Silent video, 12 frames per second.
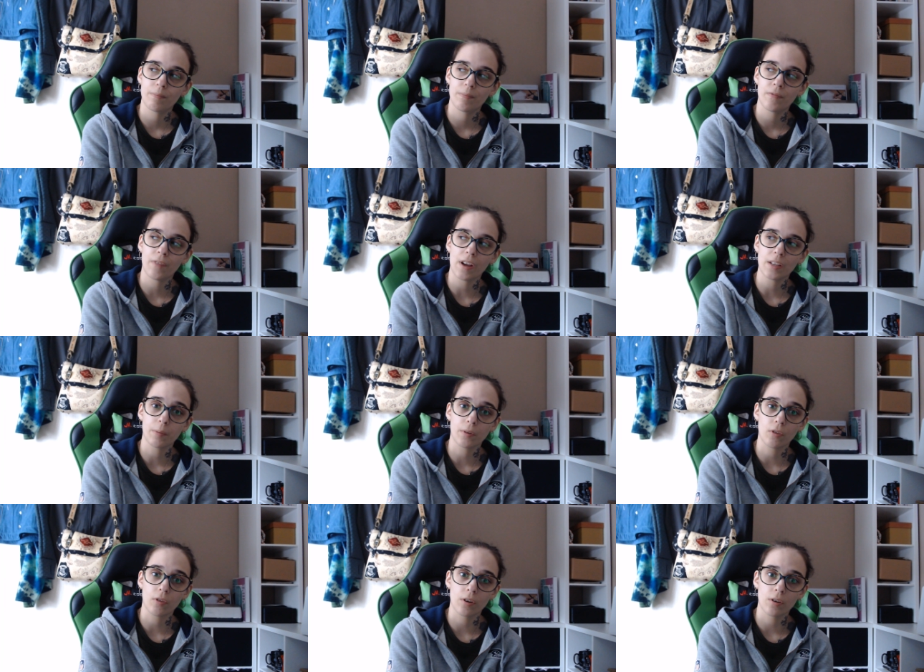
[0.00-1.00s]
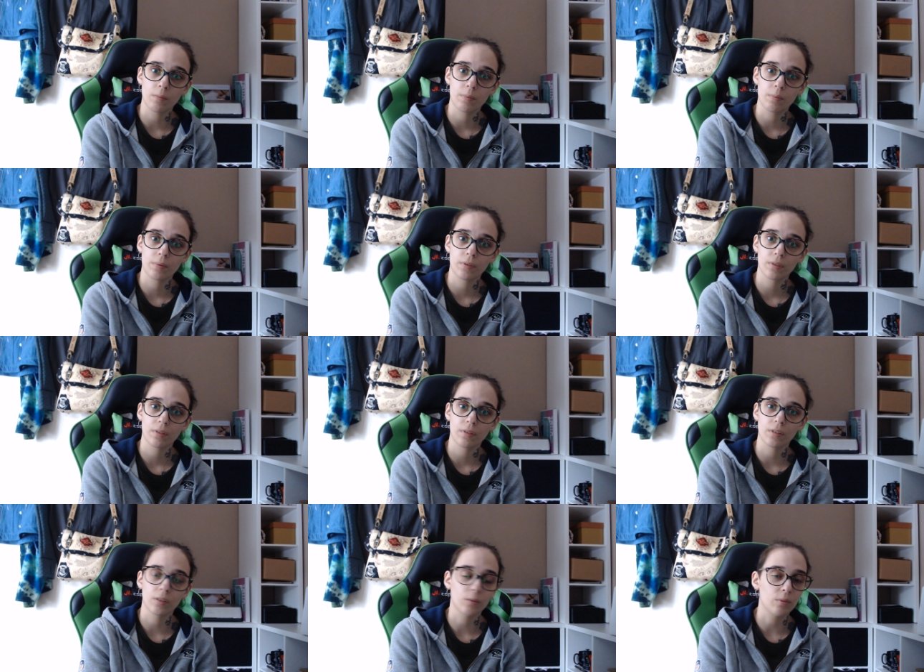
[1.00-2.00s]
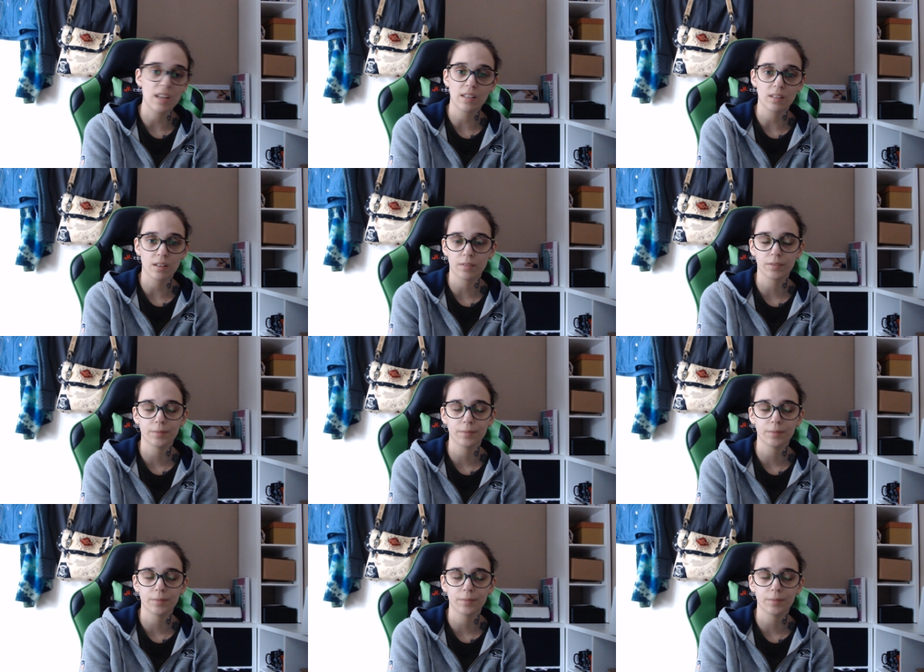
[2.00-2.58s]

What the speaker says: Facebook groups and all that stuff.